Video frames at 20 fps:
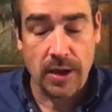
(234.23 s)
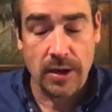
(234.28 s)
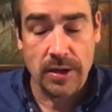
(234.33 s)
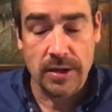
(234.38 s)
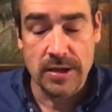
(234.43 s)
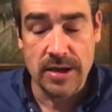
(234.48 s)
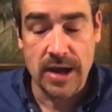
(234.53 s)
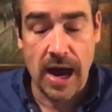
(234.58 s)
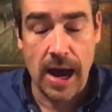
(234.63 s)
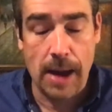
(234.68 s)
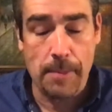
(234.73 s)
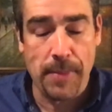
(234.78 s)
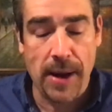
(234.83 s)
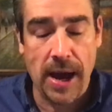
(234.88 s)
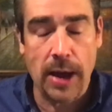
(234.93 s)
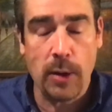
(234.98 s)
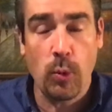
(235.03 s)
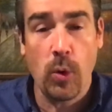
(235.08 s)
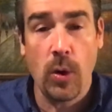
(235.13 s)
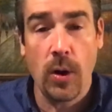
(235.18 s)
not
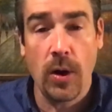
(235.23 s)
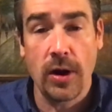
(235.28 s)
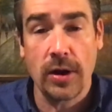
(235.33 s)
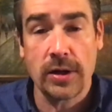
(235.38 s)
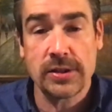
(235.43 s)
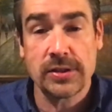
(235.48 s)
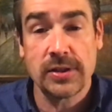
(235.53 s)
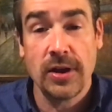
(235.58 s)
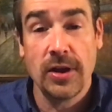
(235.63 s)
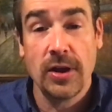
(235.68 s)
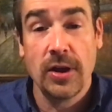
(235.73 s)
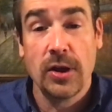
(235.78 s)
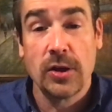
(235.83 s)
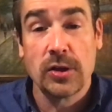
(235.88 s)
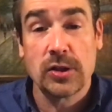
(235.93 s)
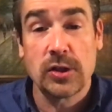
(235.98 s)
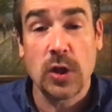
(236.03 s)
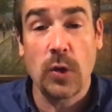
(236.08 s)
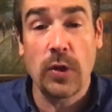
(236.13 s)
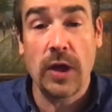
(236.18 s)
by works,
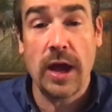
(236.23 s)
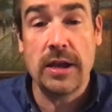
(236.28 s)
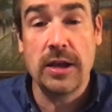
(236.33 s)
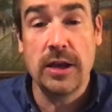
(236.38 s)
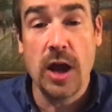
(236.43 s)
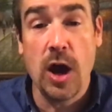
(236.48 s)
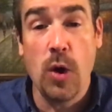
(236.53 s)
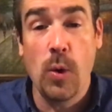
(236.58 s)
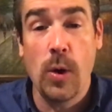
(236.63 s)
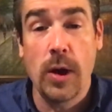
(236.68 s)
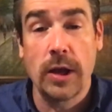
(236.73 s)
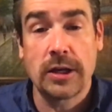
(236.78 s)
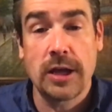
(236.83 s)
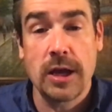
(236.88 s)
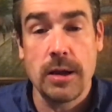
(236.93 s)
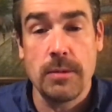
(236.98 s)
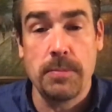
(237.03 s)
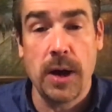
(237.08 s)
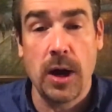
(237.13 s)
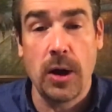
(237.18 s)
so that no one
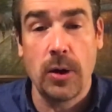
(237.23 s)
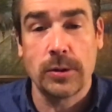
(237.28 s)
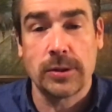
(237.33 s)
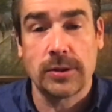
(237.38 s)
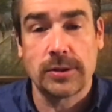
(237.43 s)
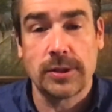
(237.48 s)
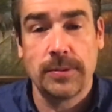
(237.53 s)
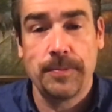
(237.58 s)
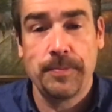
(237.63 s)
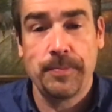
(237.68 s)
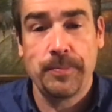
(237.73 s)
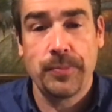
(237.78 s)
can boast."